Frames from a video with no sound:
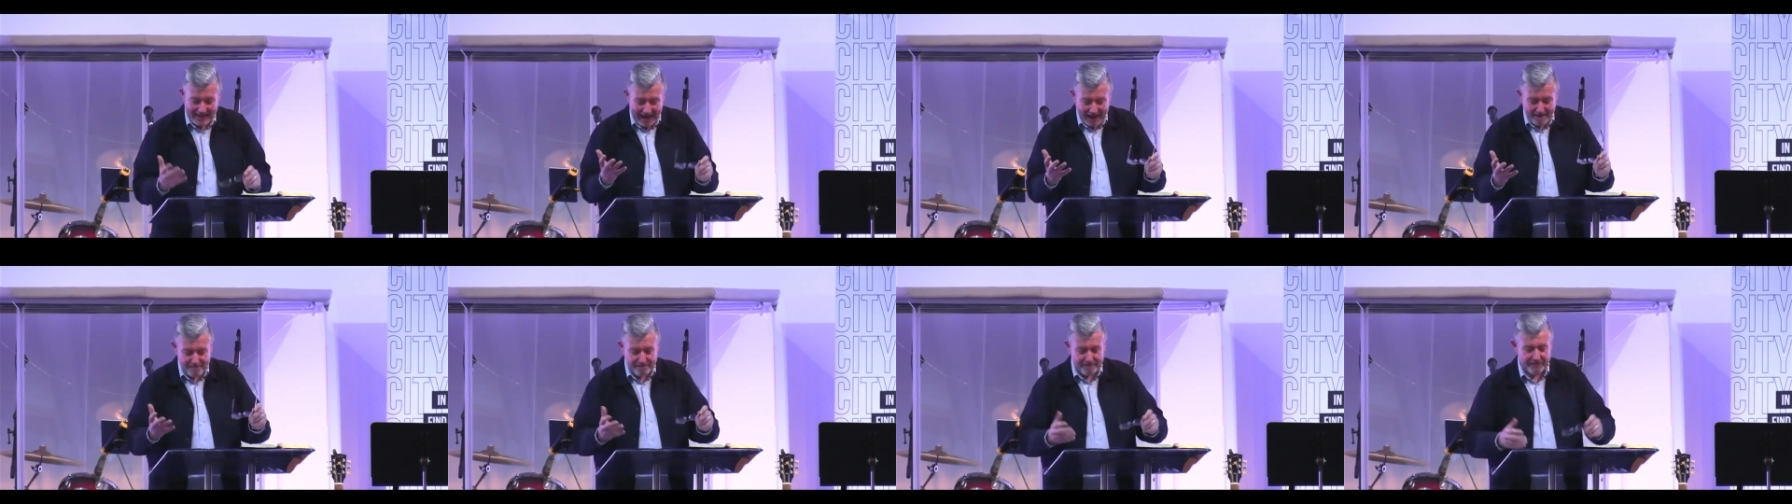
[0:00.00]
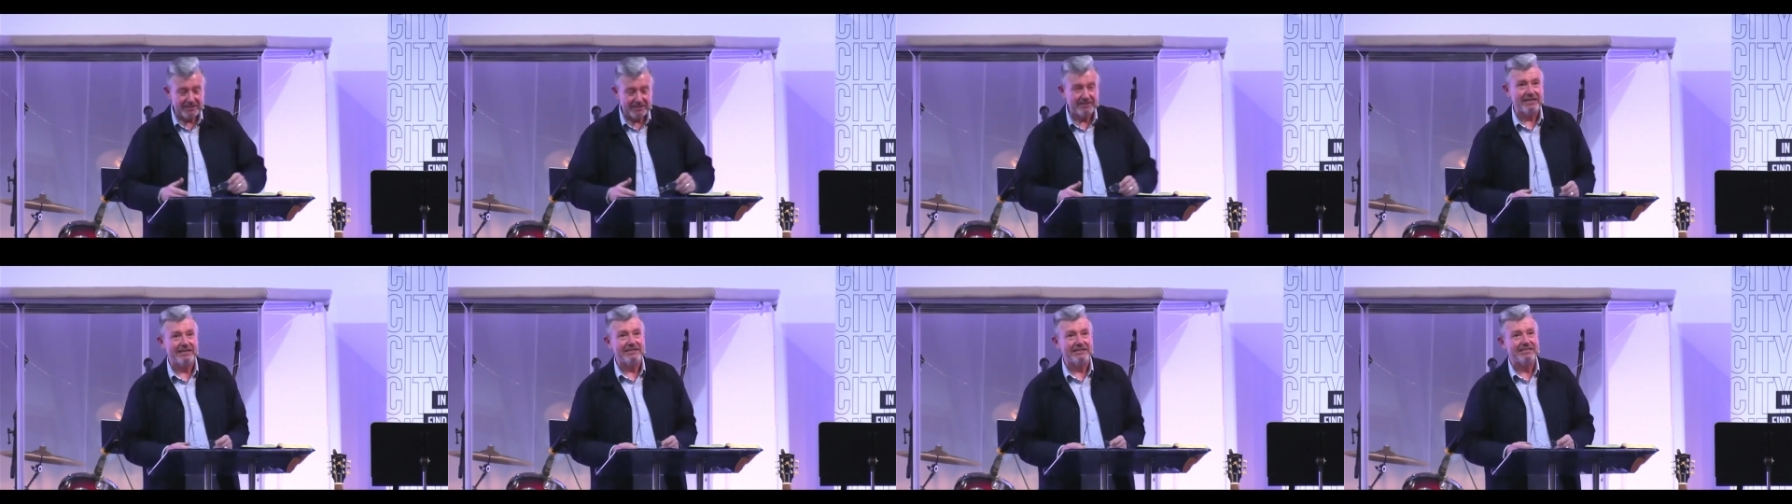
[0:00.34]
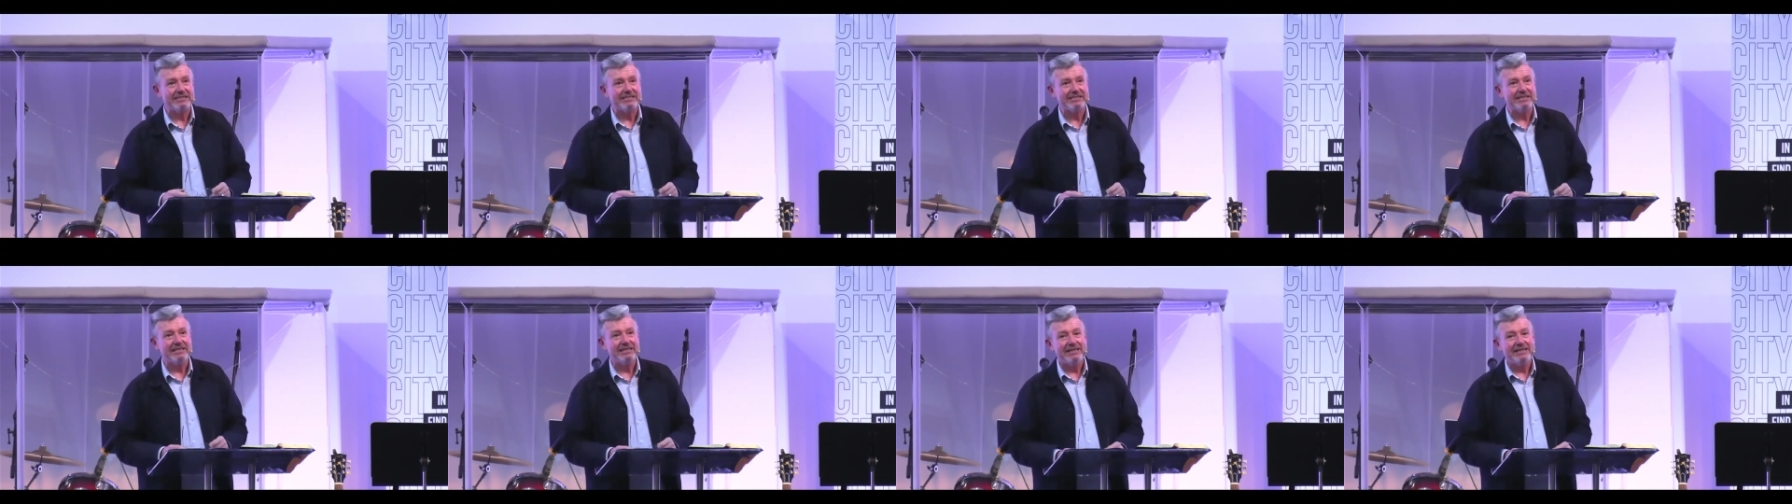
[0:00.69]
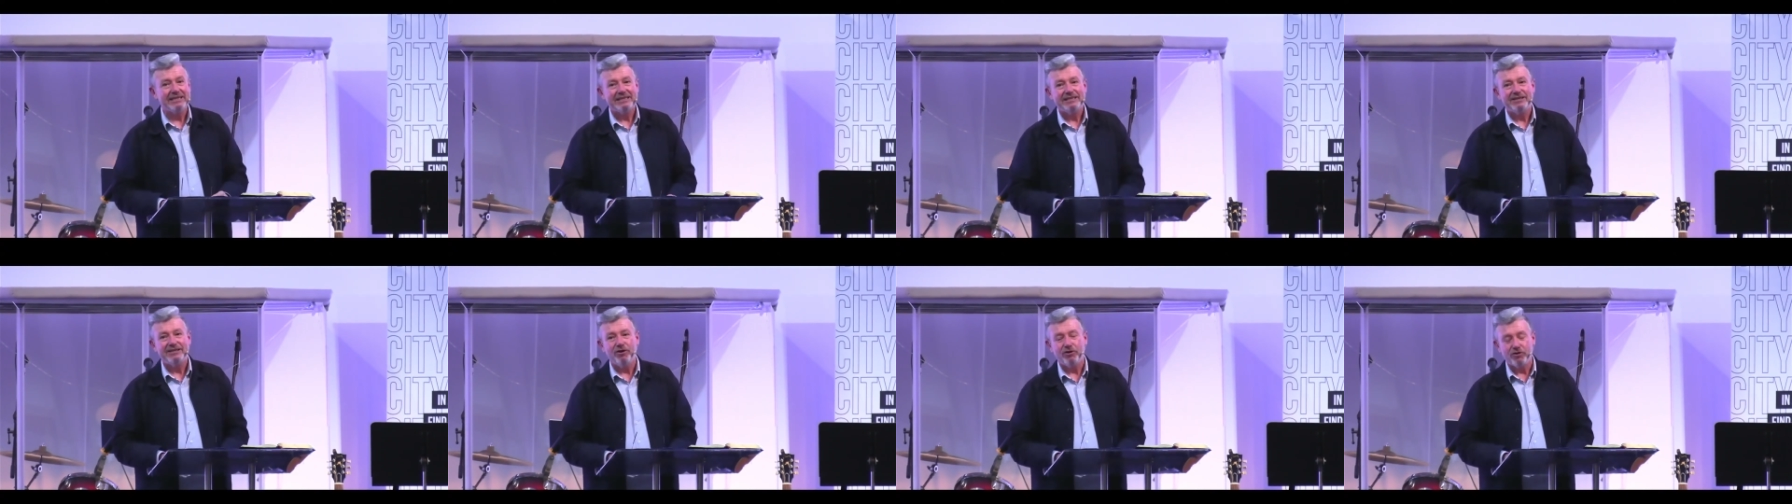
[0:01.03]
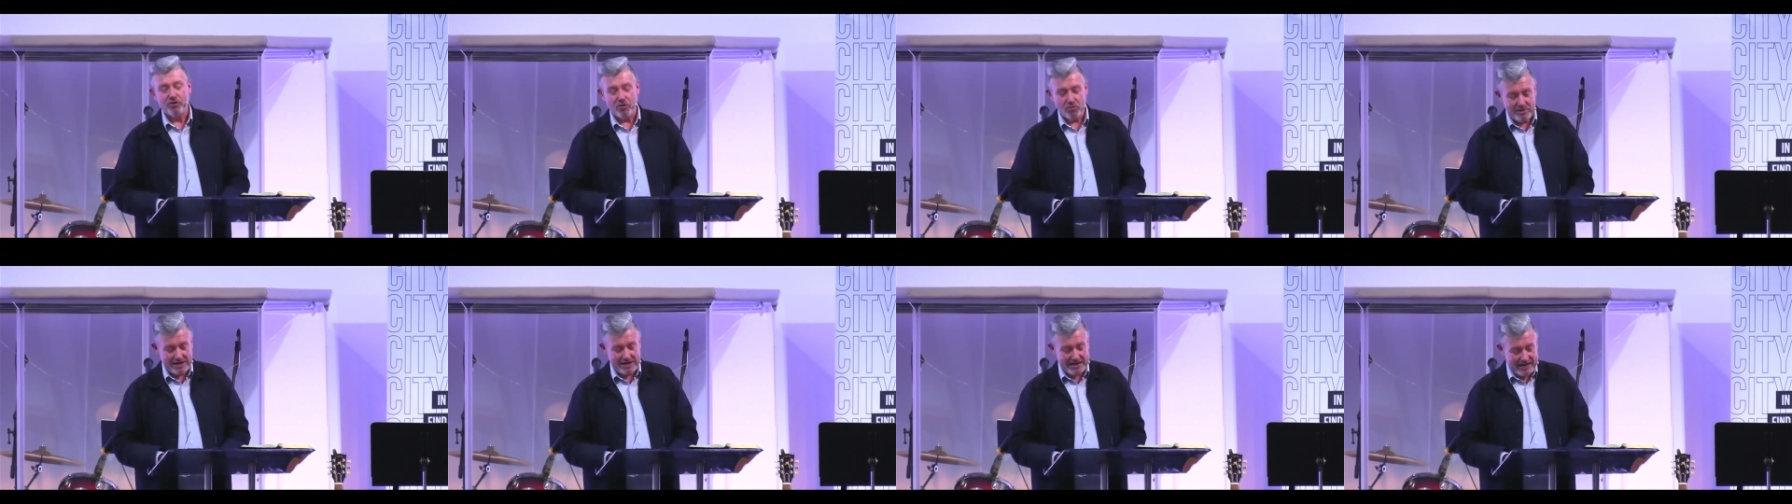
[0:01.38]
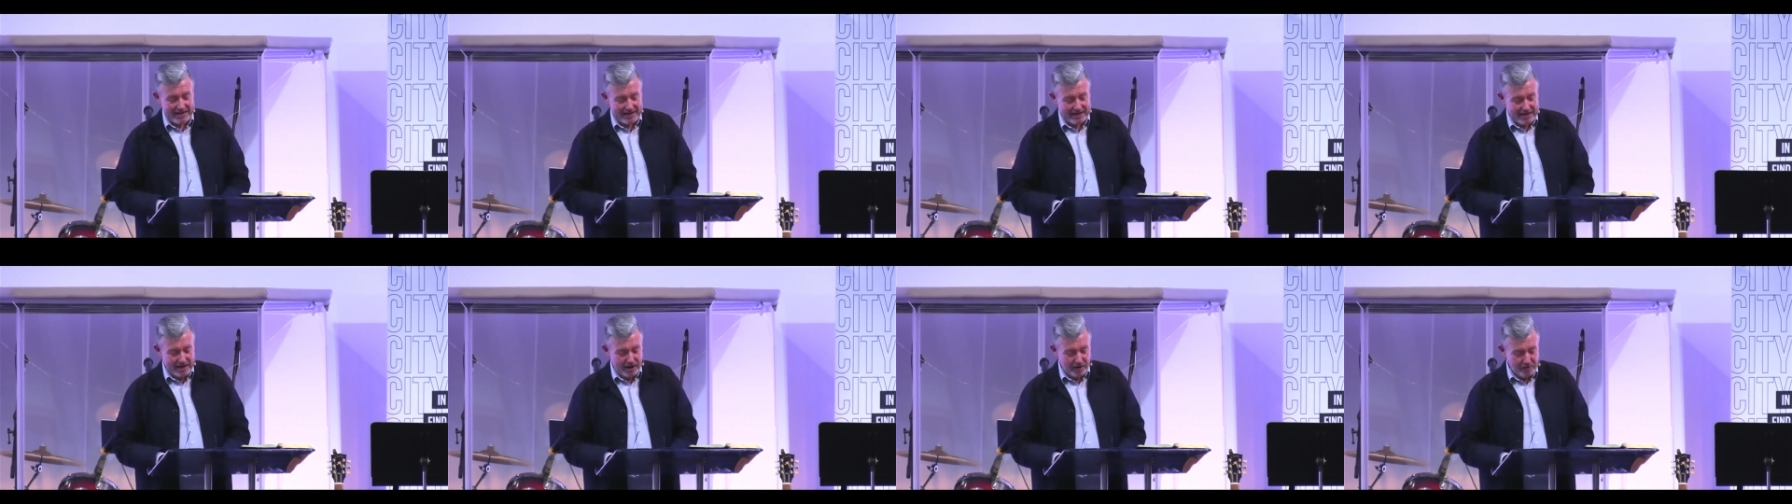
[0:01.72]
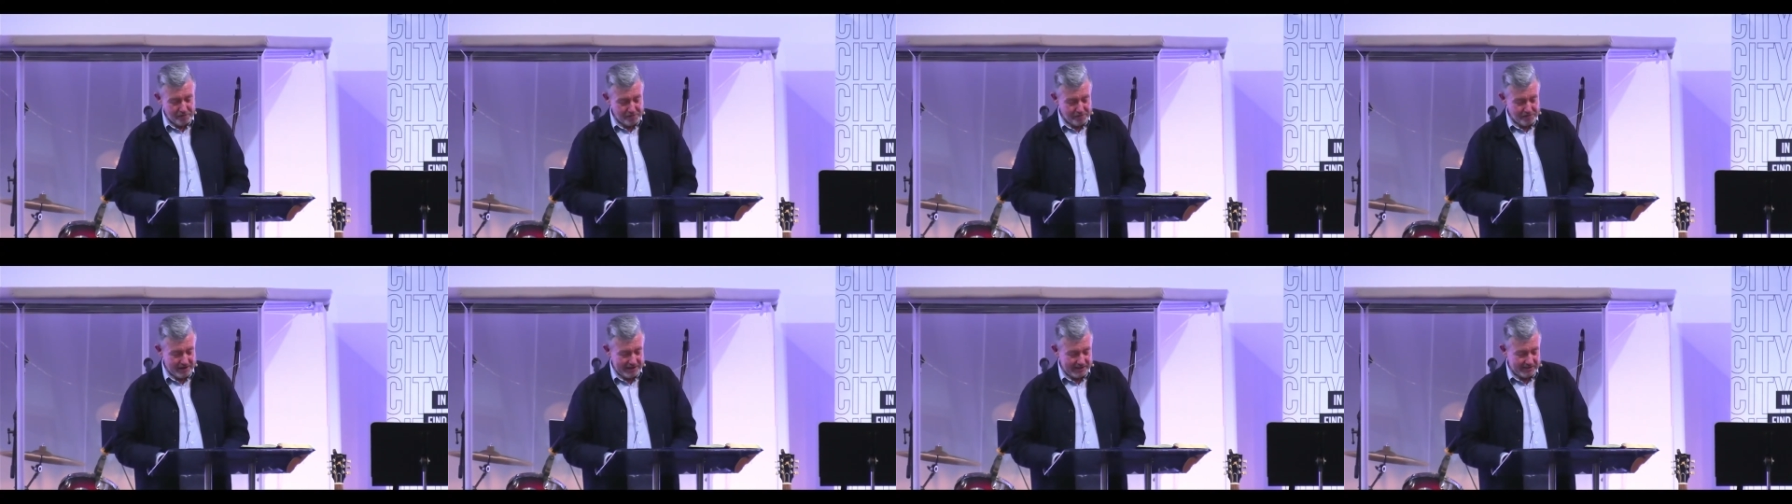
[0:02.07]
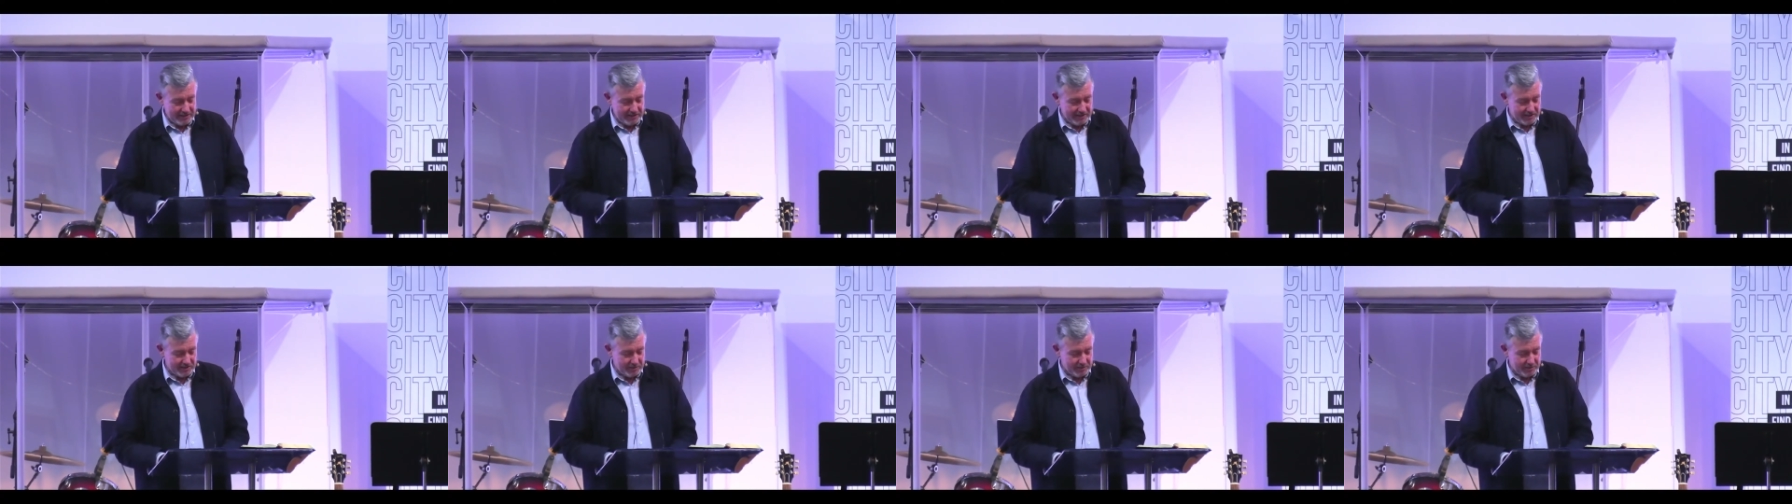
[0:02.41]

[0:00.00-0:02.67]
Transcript: evident not only in our faces,